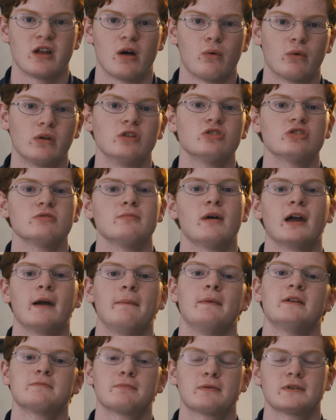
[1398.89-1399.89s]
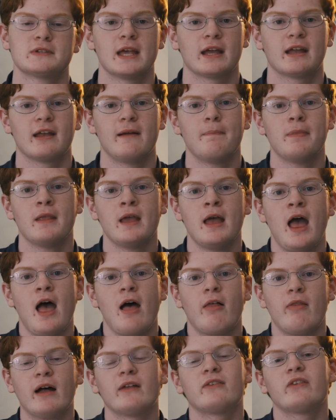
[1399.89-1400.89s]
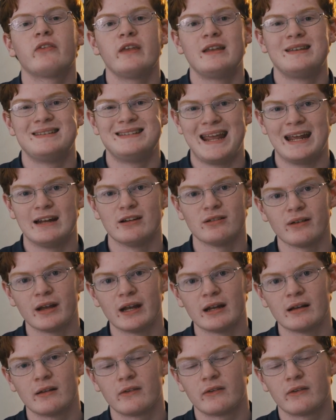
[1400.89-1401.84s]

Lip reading: Now, 100 megabits per second, that's the data rate.